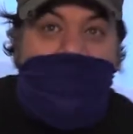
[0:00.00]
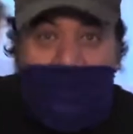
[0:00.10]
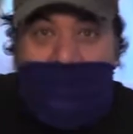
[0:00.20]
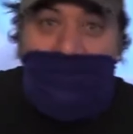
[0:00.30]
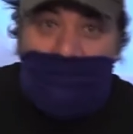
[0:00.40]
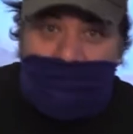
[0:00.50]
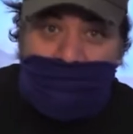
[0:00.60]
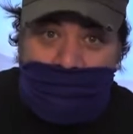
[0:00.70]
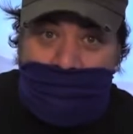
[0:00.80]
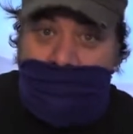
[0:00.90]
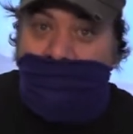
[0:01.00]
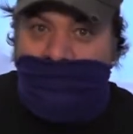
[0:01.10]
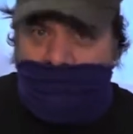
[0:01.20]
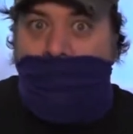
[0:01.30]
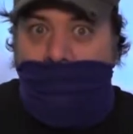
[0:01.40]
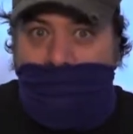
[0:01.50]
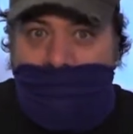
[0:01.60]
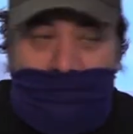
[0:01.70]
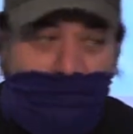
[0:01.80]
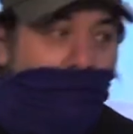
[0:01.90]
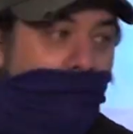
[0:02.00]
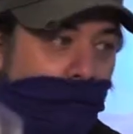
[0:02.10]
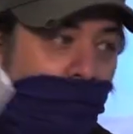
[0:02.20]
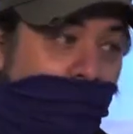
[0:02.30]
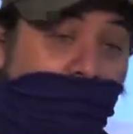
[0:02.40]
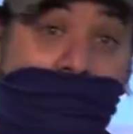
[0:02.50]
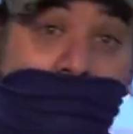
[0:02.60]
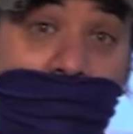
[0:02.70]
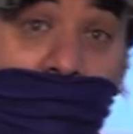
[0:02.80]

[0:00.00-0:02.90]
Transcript: head hitting the floor, you know that tonk sound? Sounds of